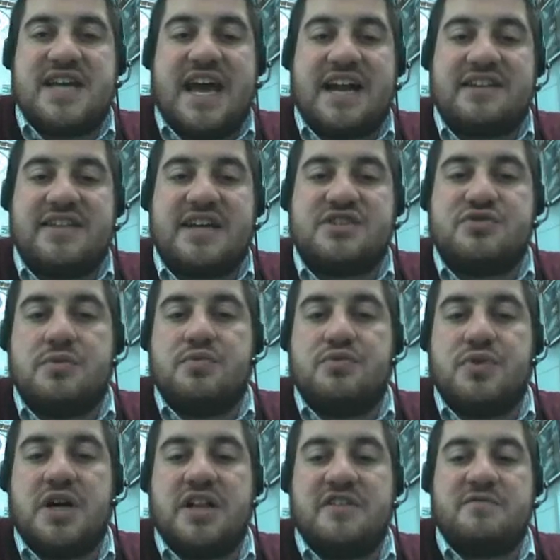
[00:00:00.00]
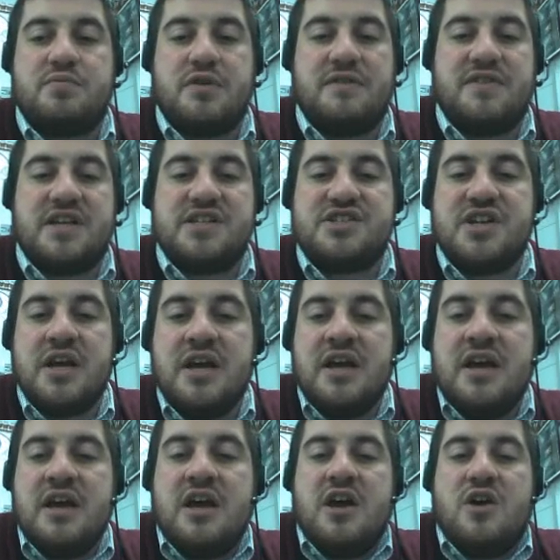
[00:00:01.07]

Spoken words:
It attacked that triple wall of privilege.